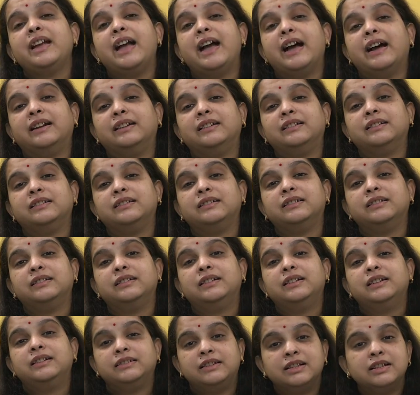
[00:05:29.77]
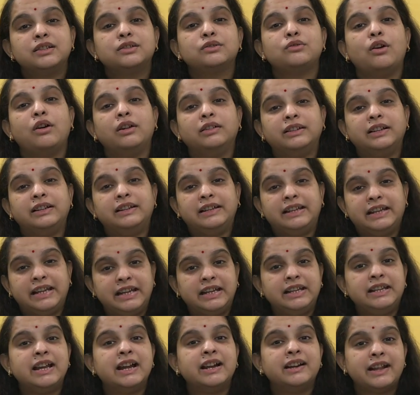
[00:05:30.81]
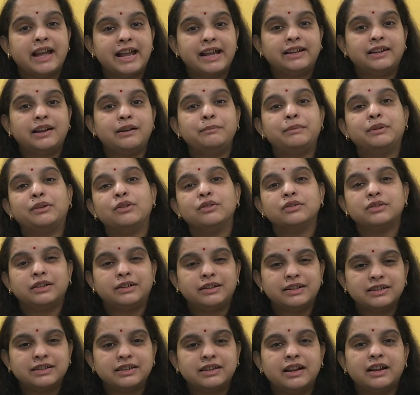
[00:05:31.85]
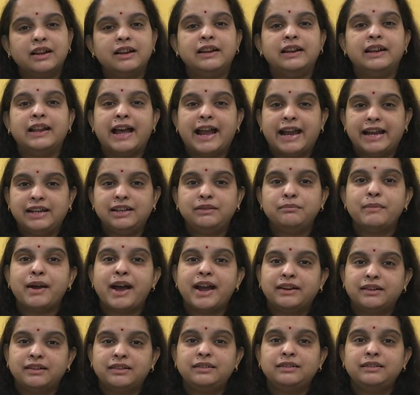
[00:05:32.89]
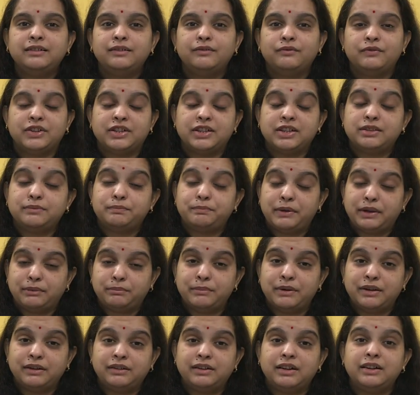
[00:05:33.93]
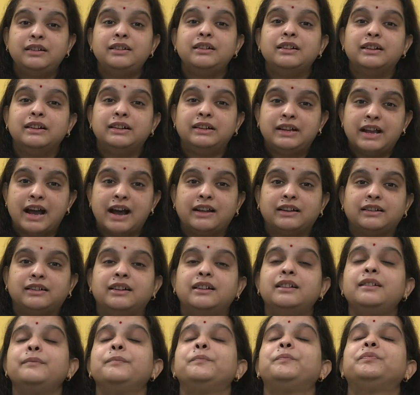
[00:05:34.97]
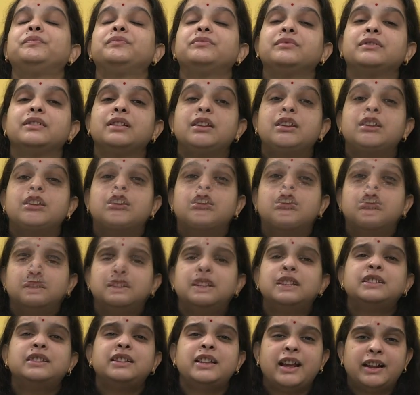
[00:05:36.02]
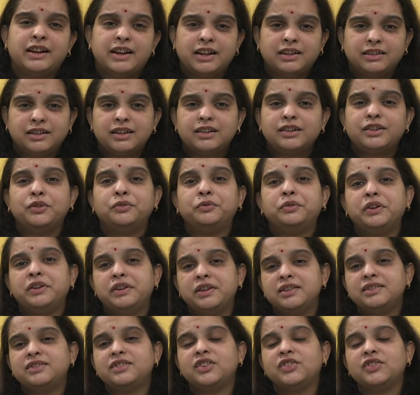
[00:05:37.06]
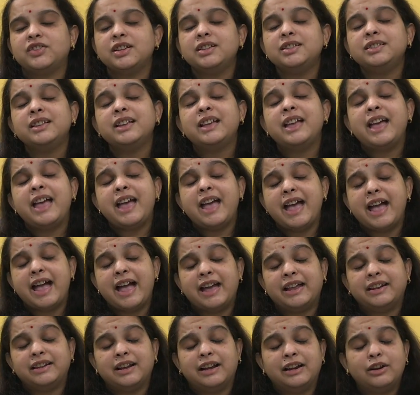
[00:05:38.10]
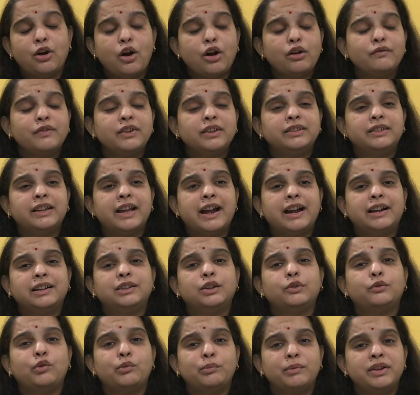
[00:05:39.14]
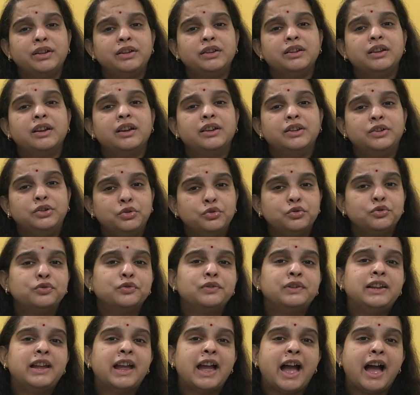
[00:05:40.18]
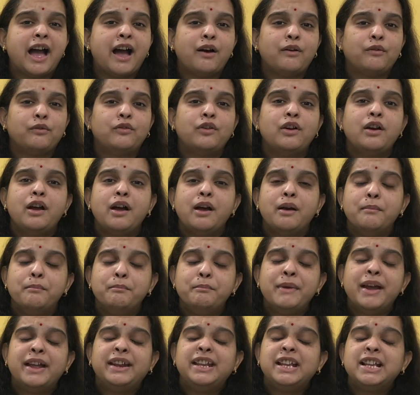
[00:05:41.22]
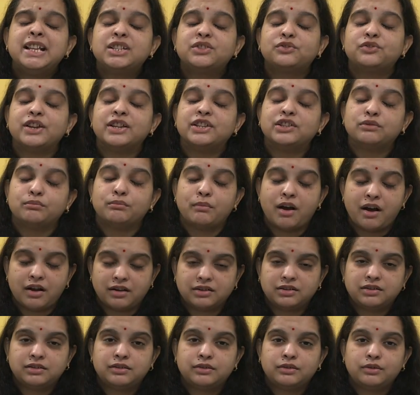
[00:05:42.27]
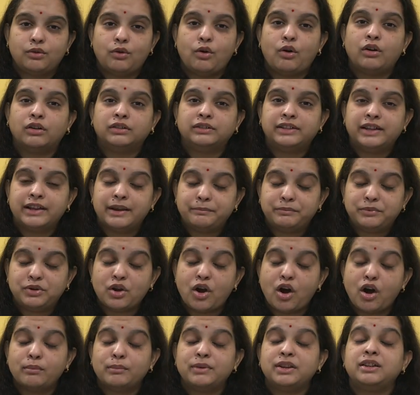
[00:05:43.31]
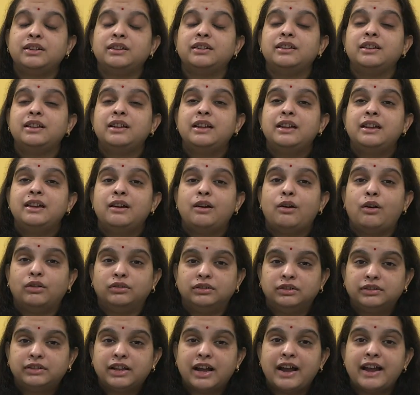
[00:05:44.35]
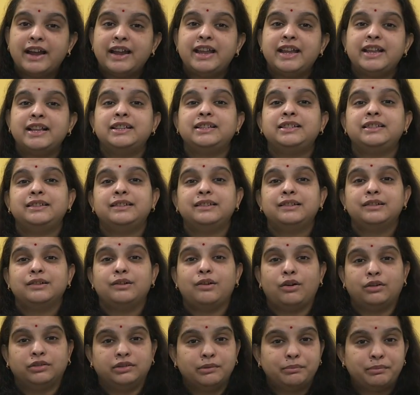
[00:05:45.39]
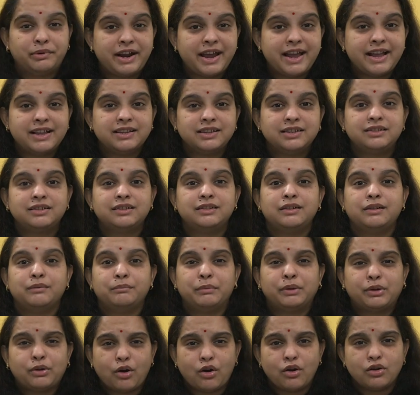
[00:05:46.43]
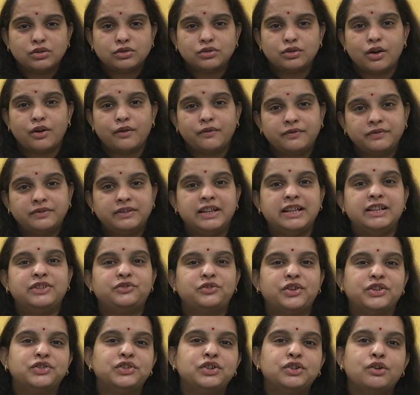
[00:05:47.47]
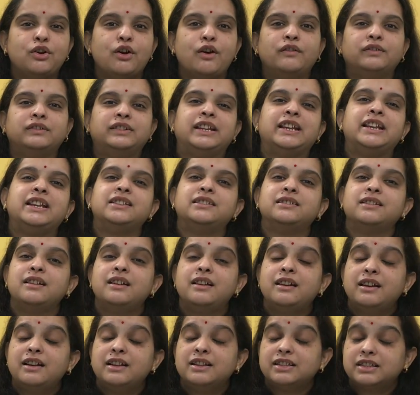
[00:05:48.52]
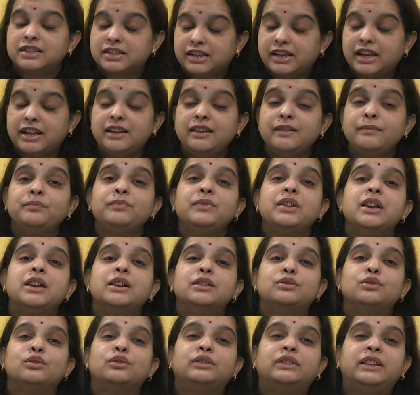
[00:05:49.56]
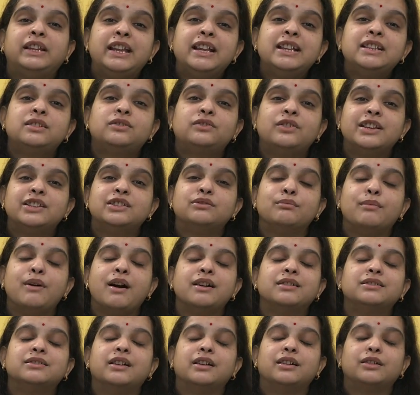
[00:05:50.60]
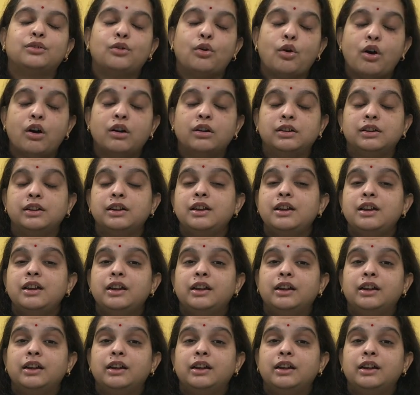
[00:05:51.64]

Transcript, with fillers: and this is called the linea nigra because it is in a line manner which is pigmented darker. This is the another cutaneous changes, and along with that the women usually have many stretch marks on the abdomen, on the thighs, on the breast because of the stretching of these skin. So these stretch marks are called